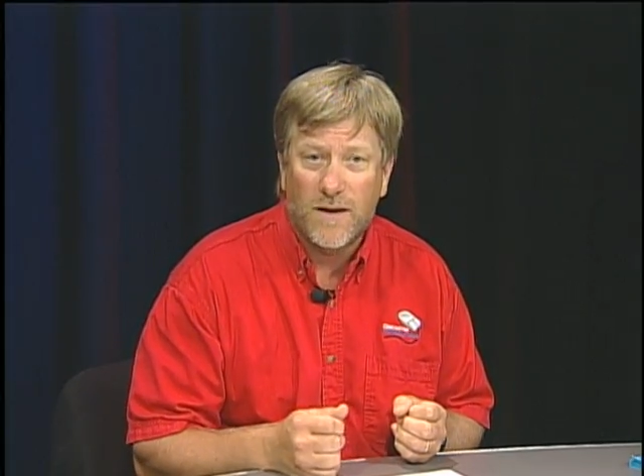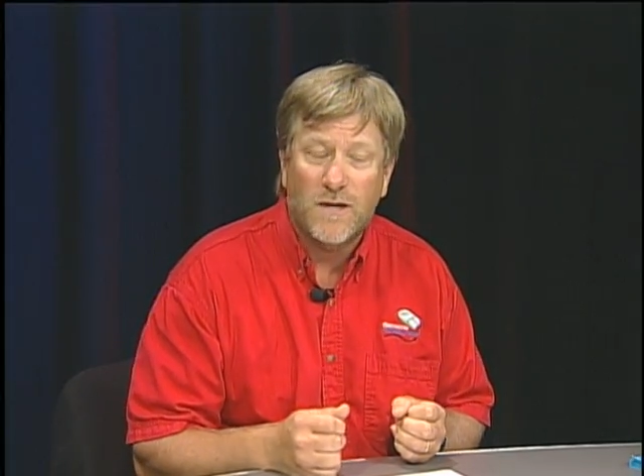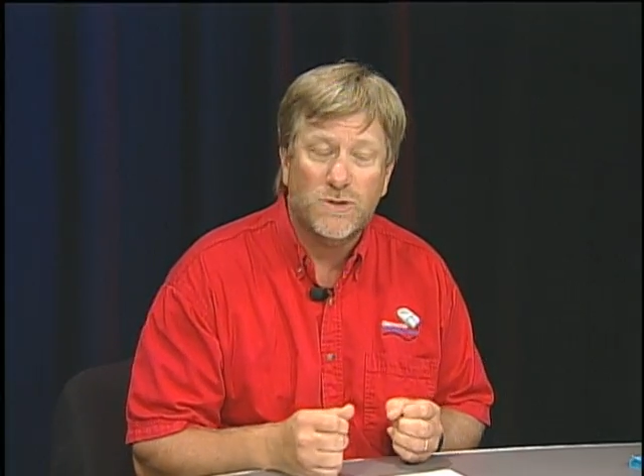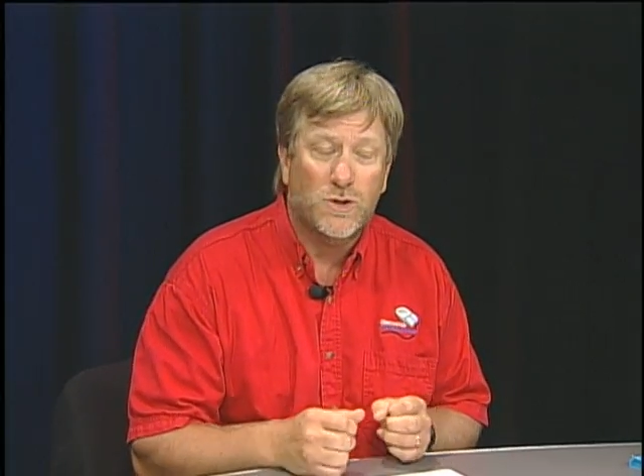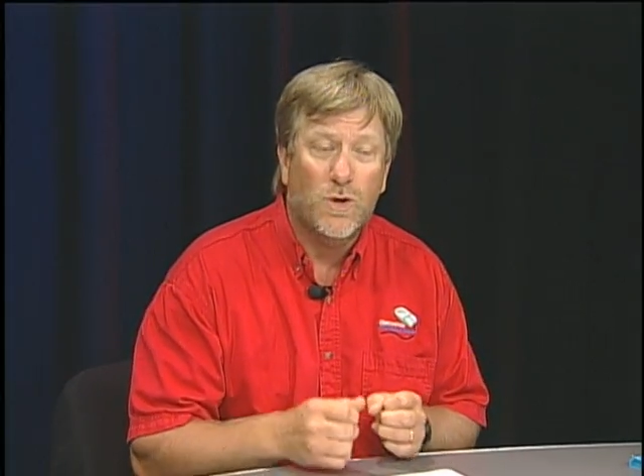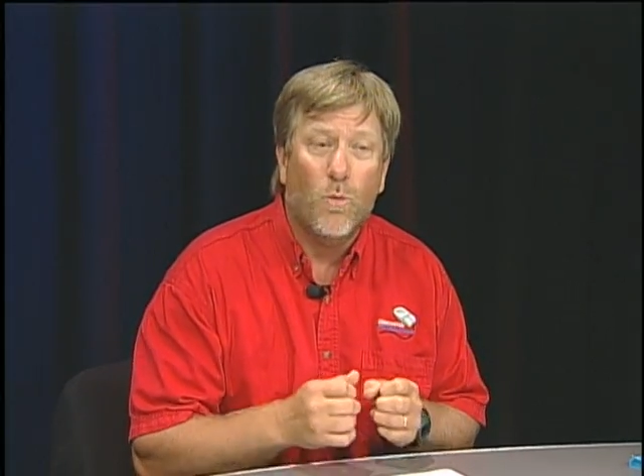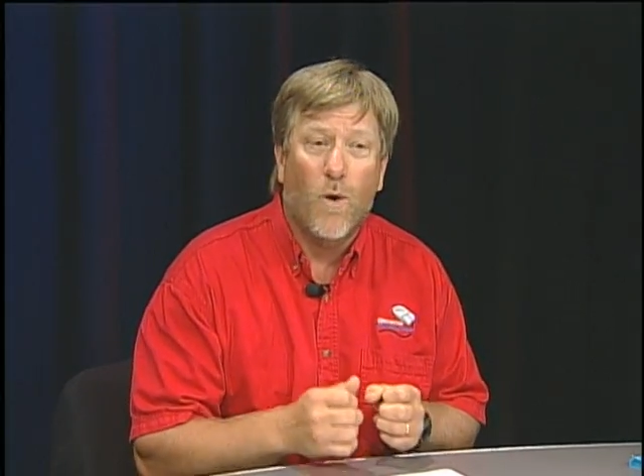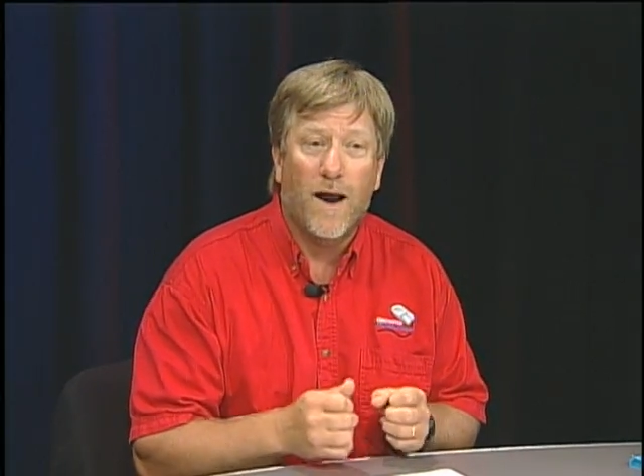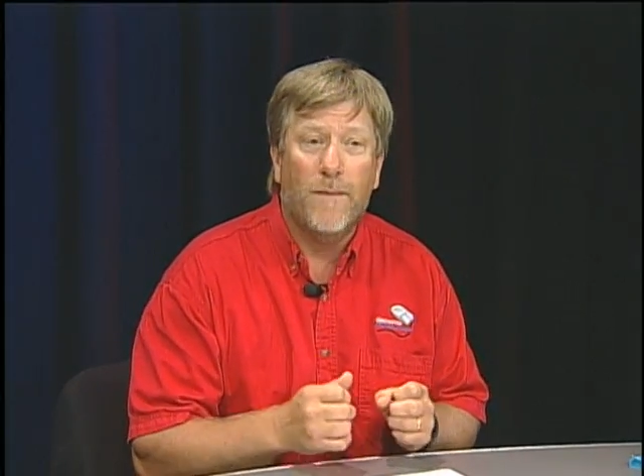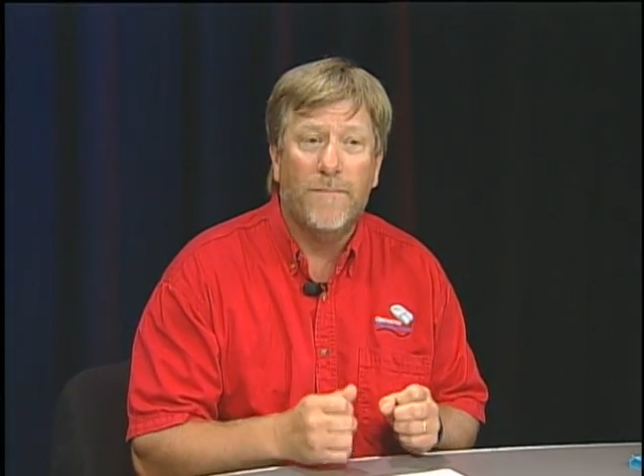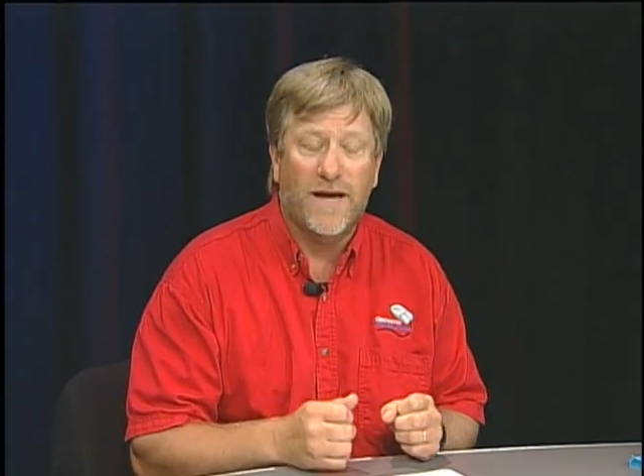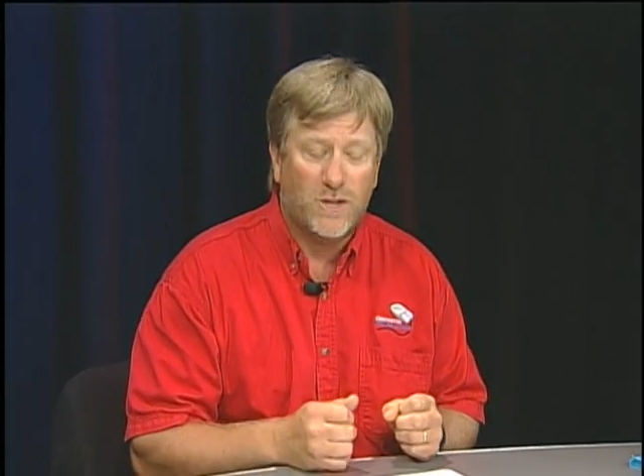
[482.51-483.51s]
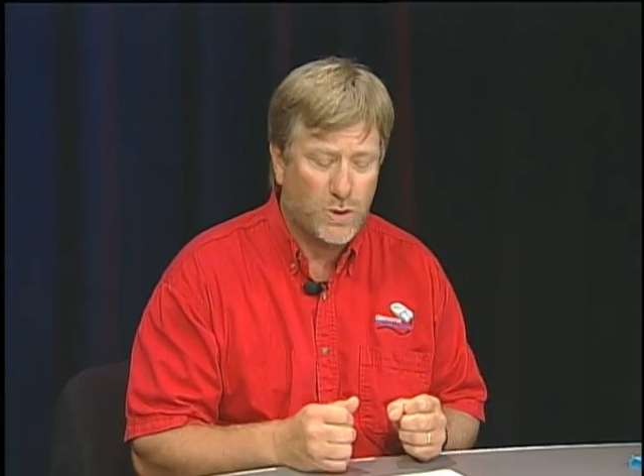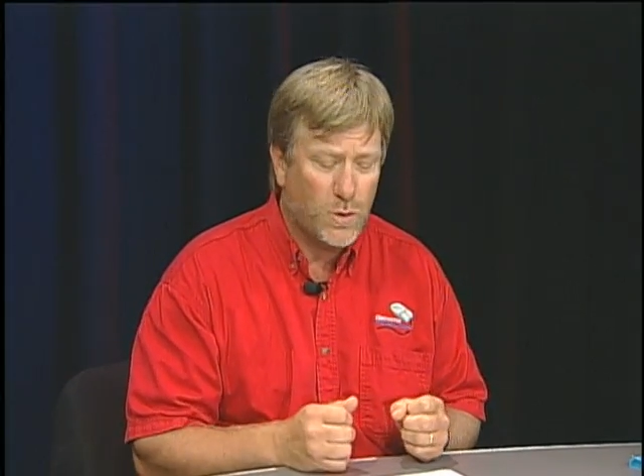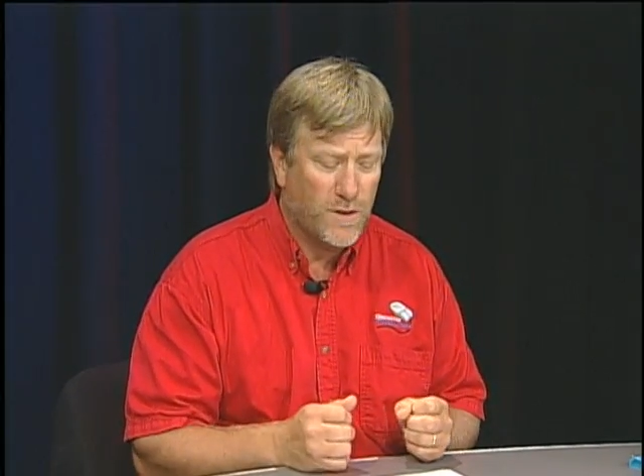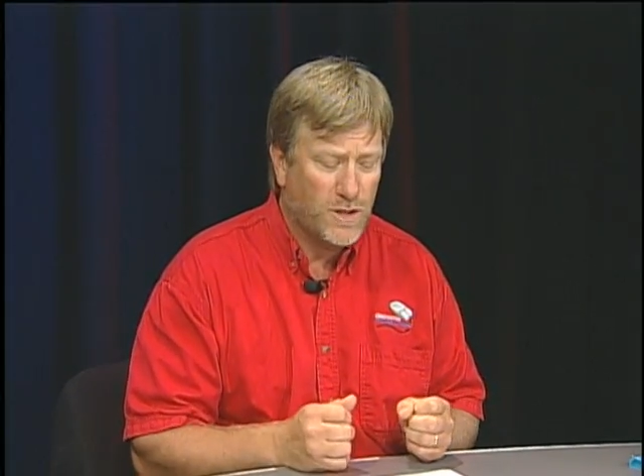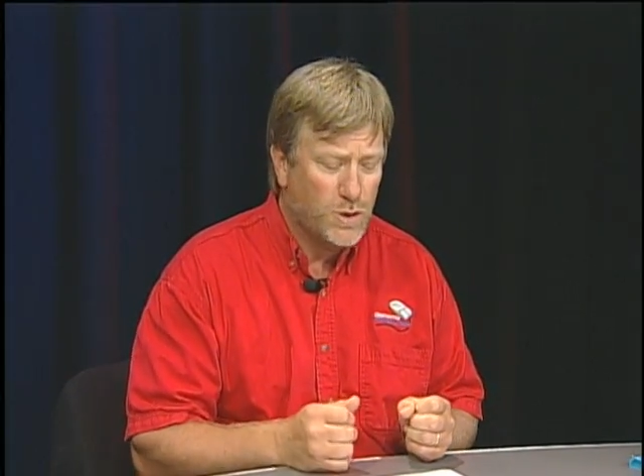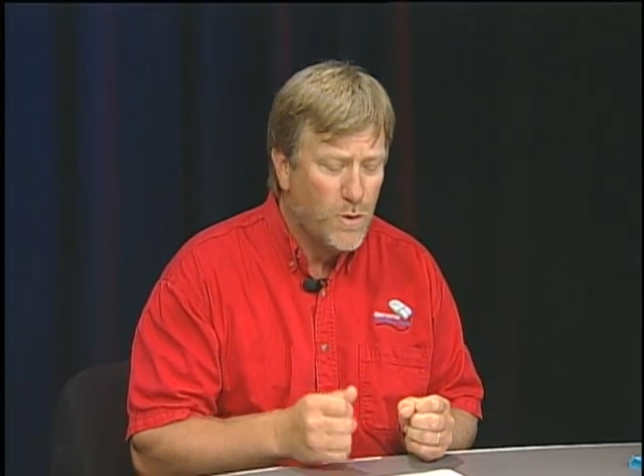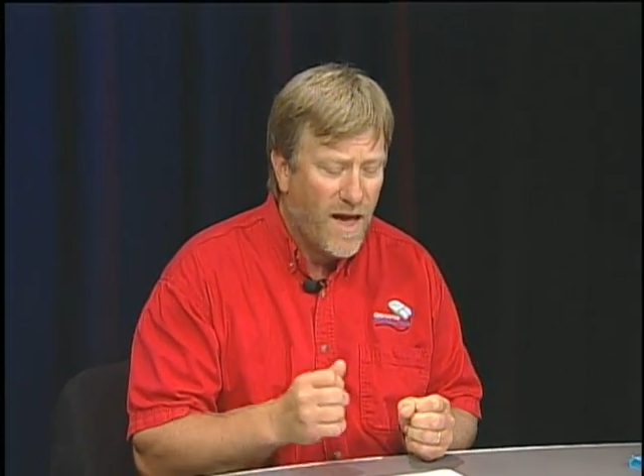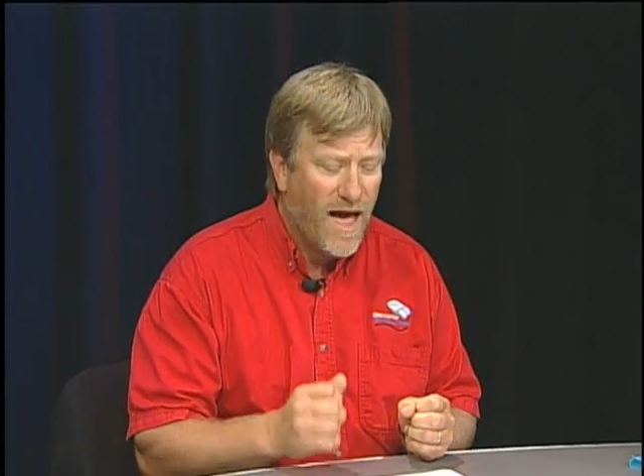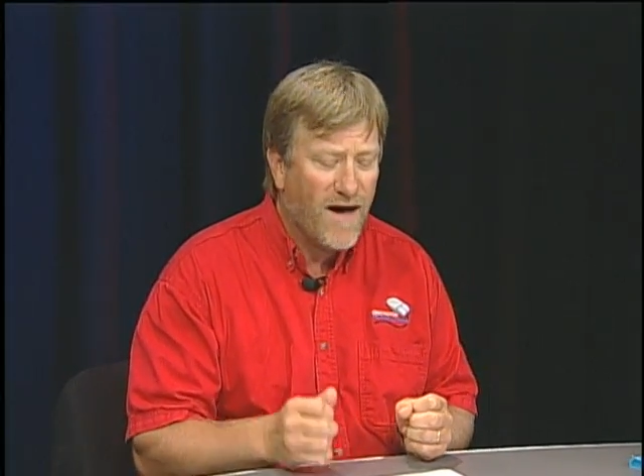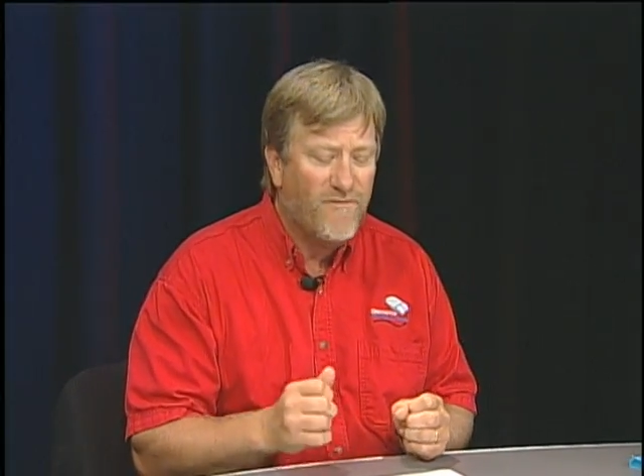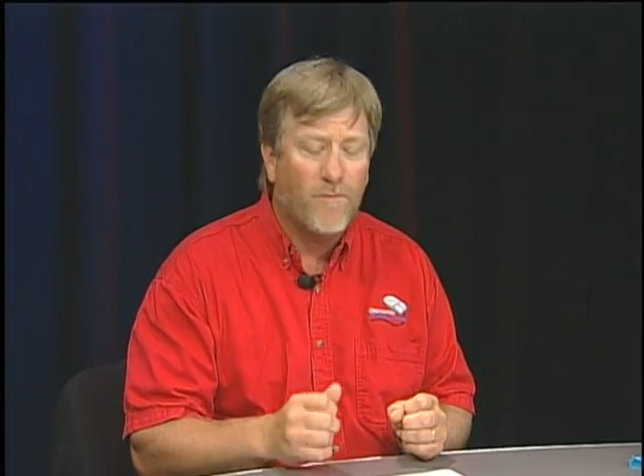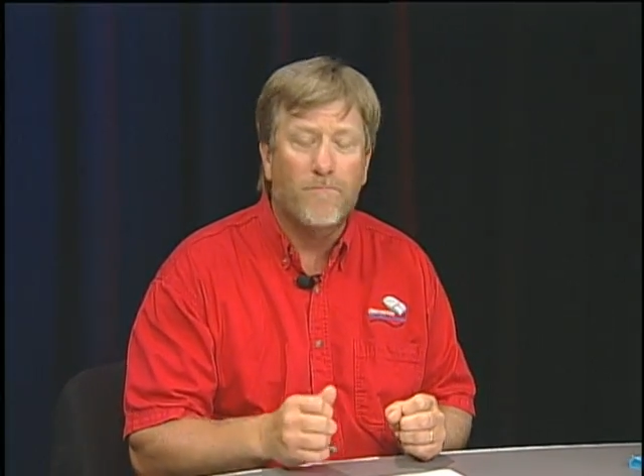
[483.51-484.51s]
So you want to make sure that you have the